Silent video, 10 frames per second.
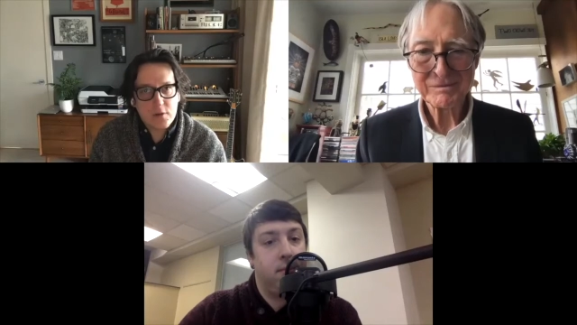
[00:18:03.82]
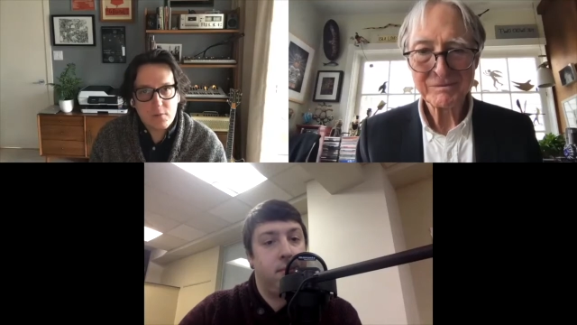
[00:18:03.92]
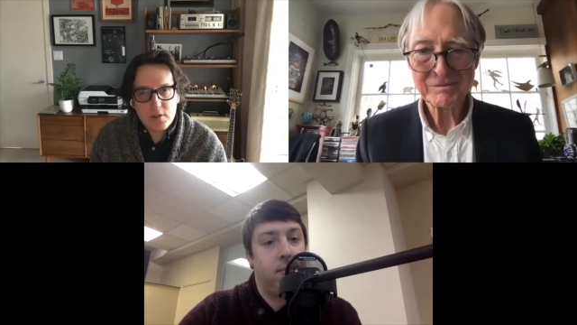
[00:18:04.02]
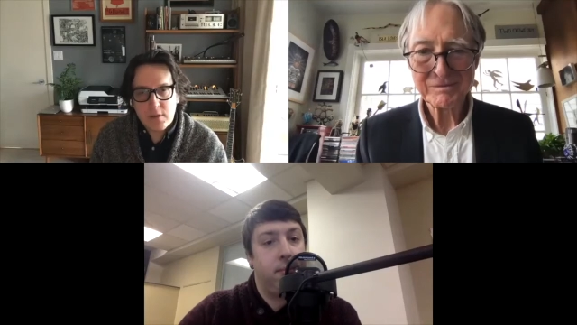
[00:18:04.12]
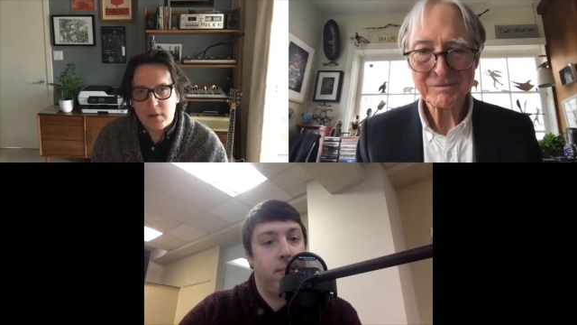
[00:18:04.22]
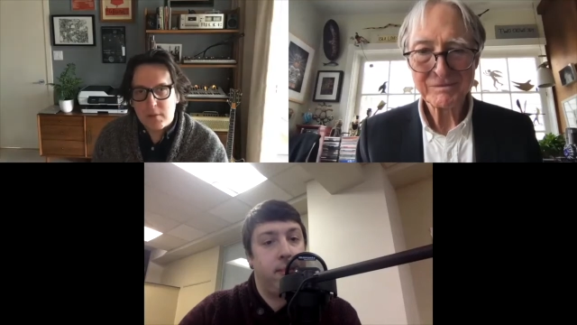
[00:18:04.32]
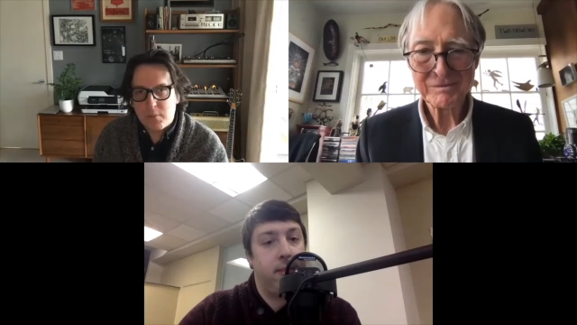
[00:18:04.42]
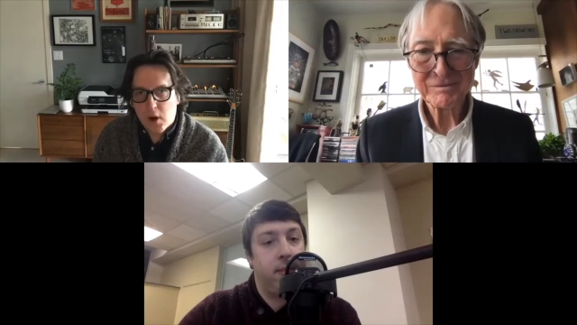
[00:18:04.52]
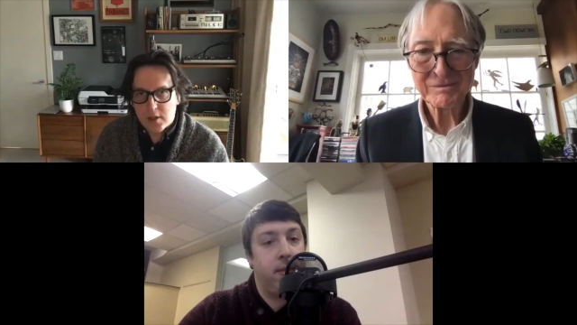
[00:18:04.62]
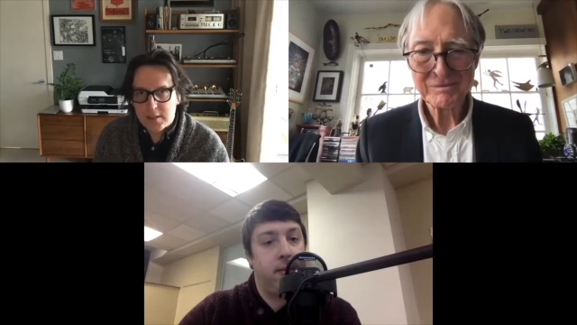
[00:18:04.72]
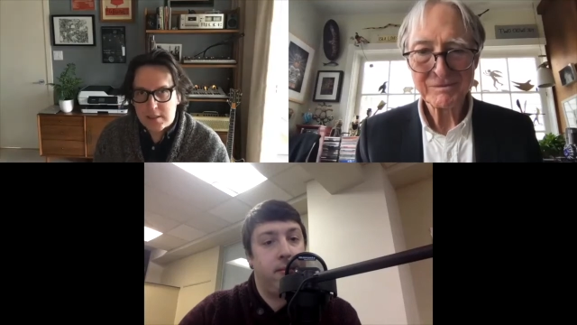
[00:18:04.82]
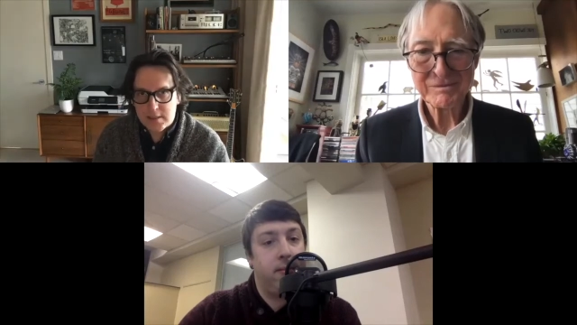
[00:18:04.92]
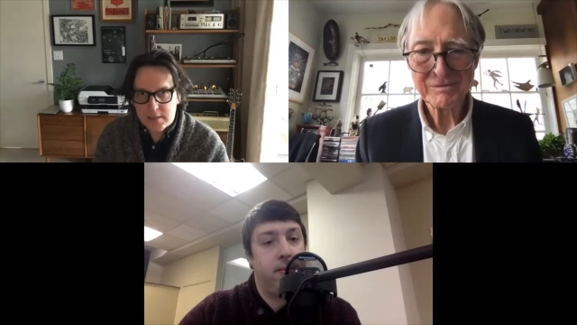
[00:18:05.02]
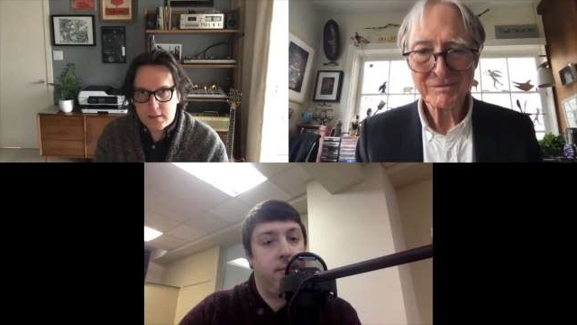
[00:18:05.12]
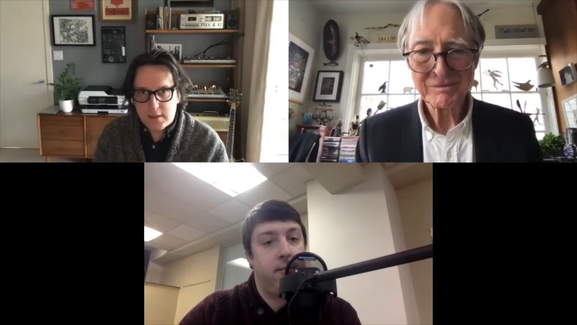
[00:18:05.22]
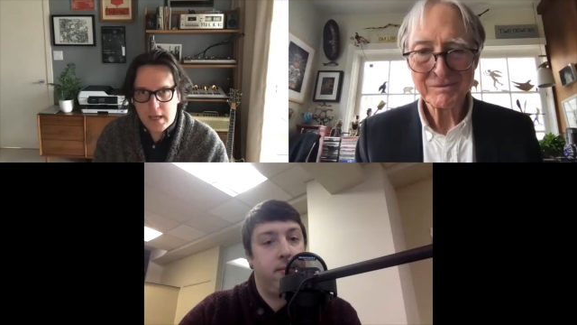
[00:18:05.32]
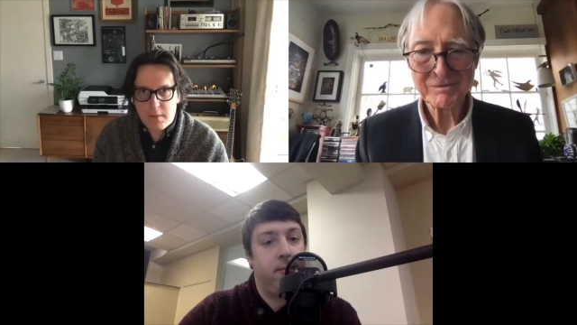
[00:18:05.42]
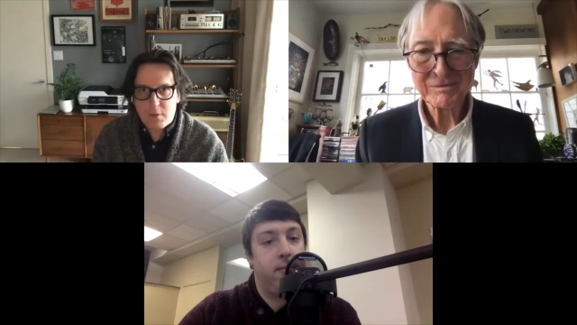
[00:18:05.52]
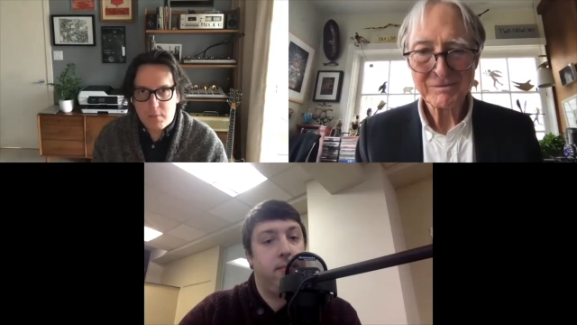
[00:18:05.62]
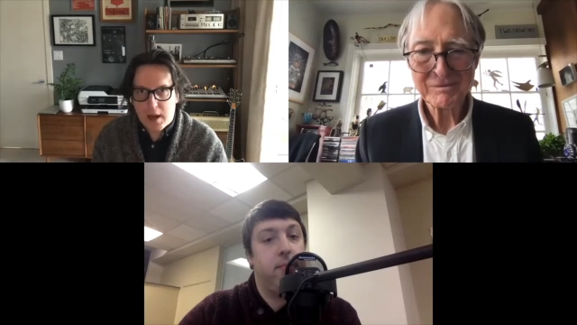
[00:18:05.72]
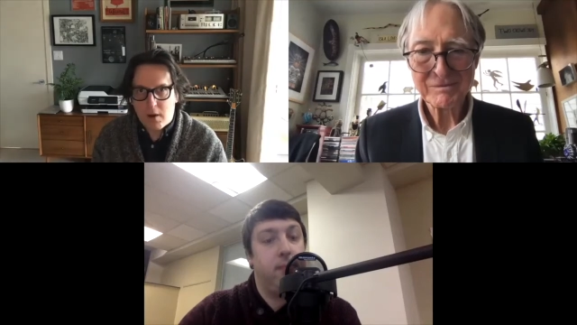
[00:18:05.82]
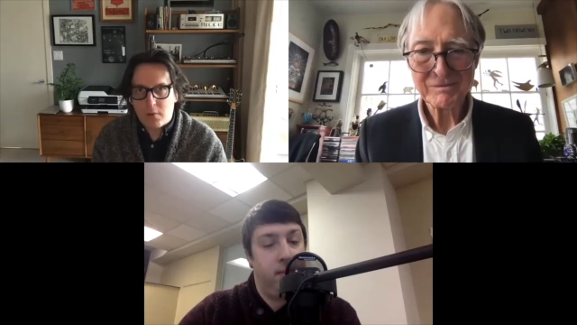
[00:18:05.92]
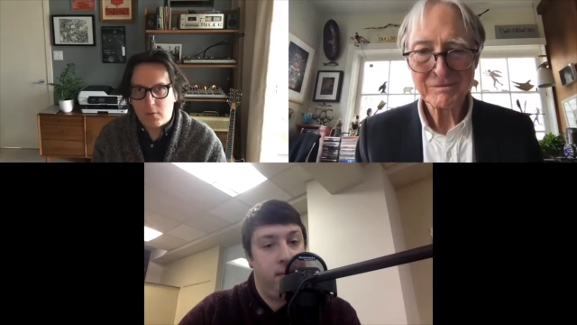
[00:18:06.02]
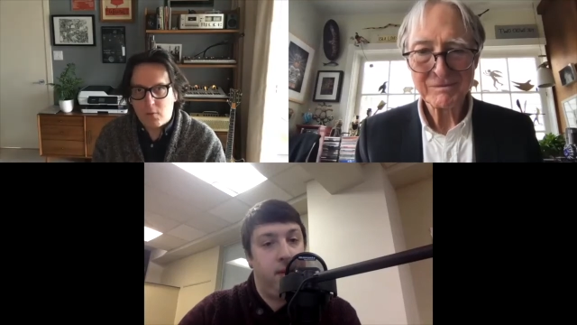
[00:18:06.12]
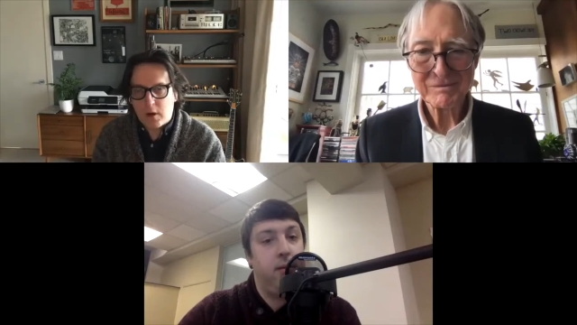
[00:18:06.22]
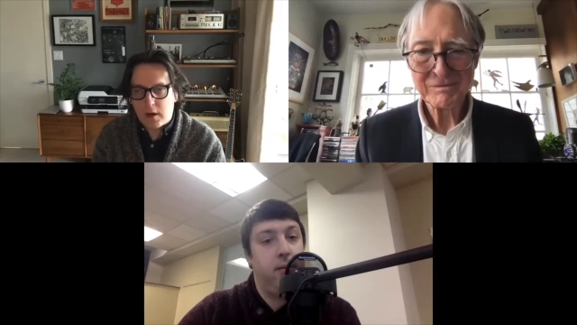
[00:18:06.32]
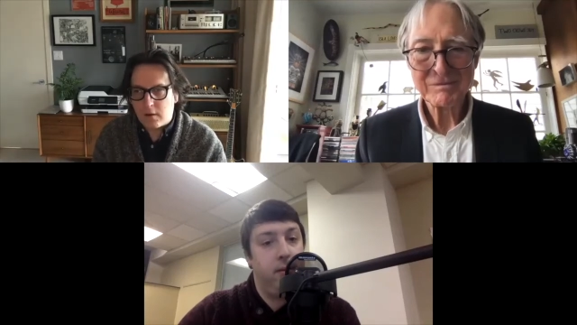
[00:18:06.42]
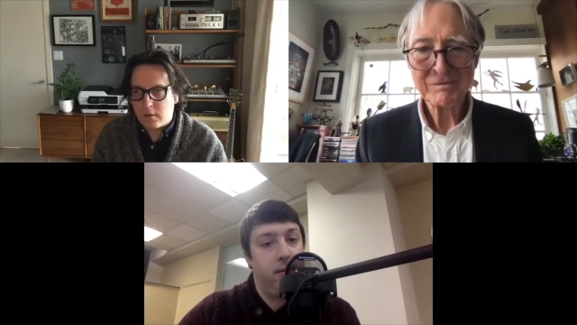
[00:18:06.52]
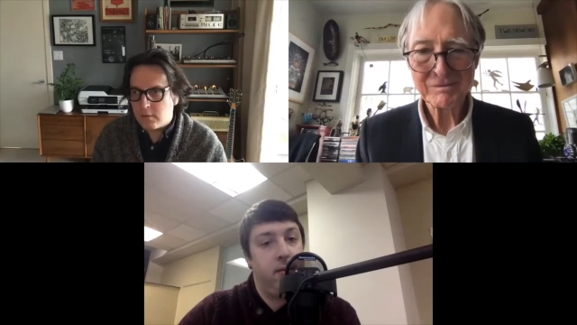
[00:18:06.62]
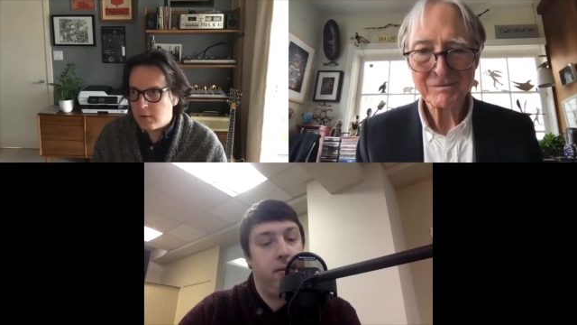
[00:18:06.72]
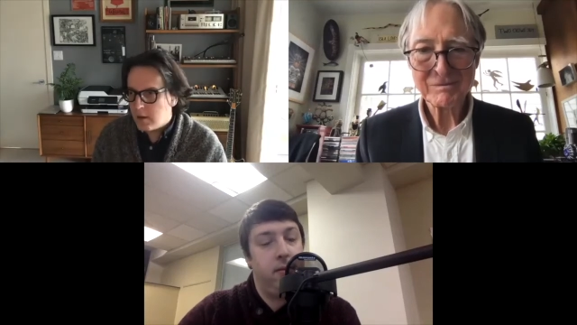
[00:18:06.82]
Speaker 1: where some of the pauses came about, where